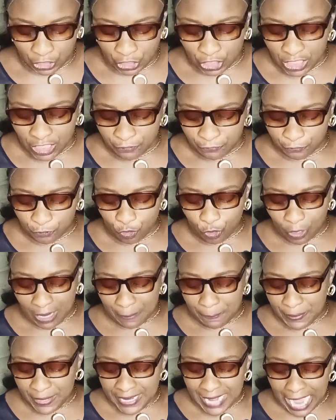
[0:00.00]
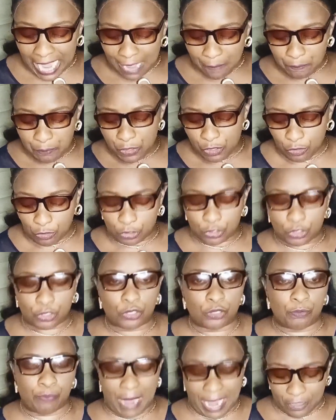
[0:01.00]
If you are being
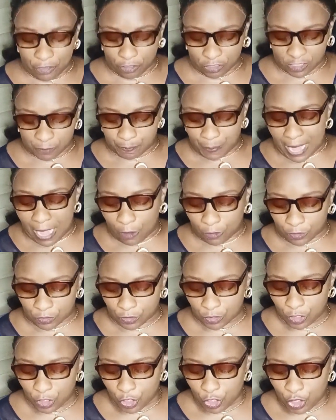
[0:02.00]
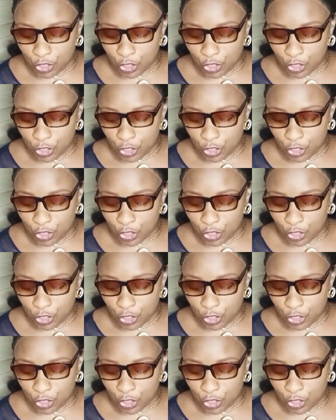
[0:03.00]
abused by your spouse,